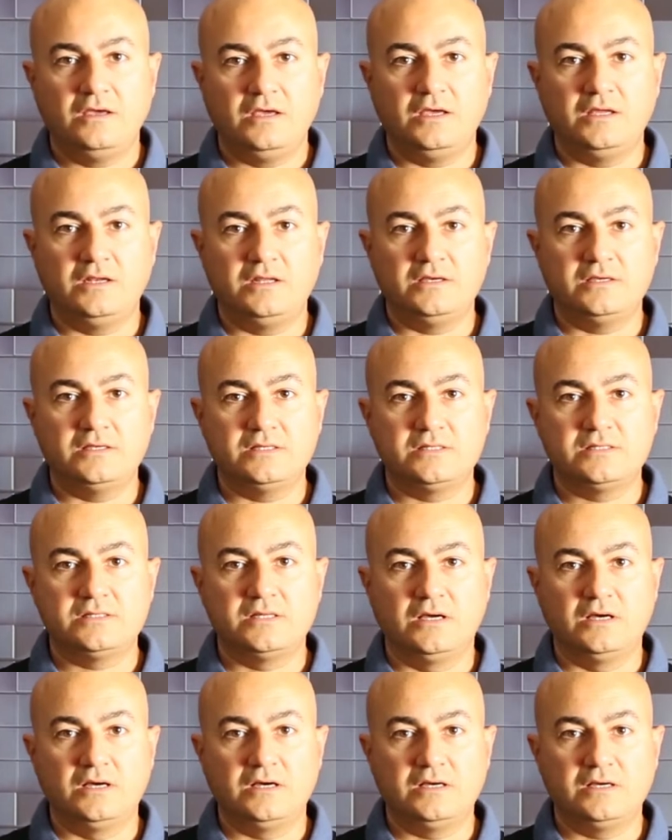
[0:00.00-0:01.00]
it is
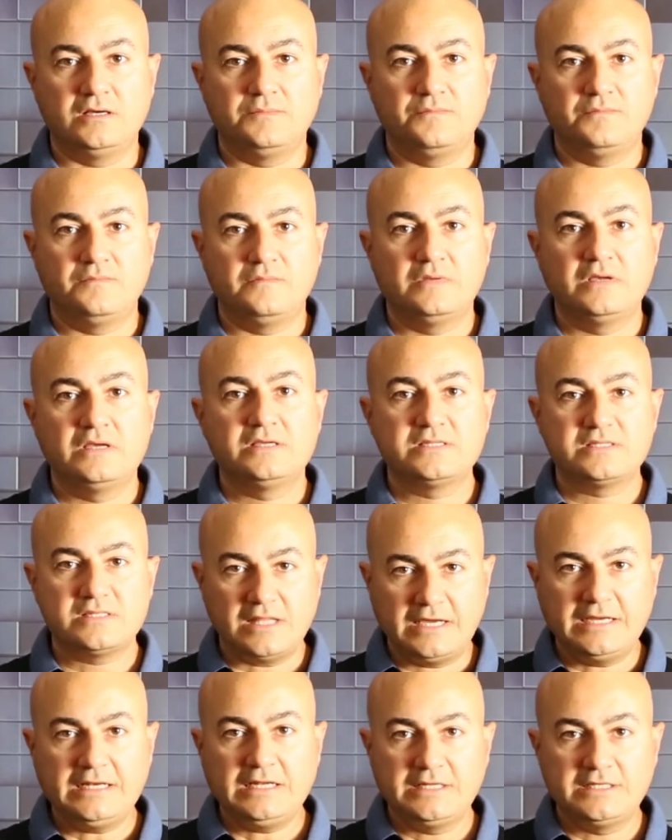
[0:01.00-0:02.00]

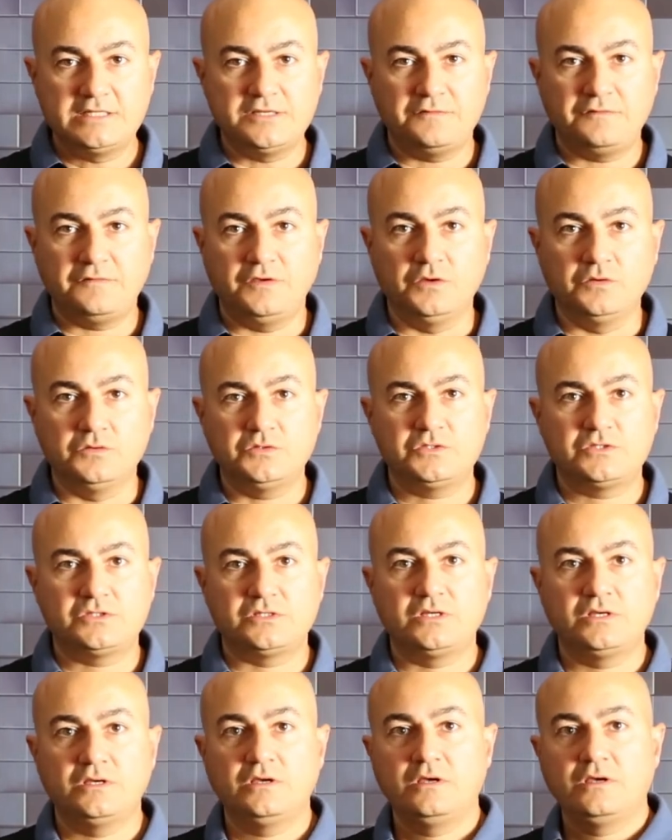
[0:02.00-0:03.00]
slightly diffused.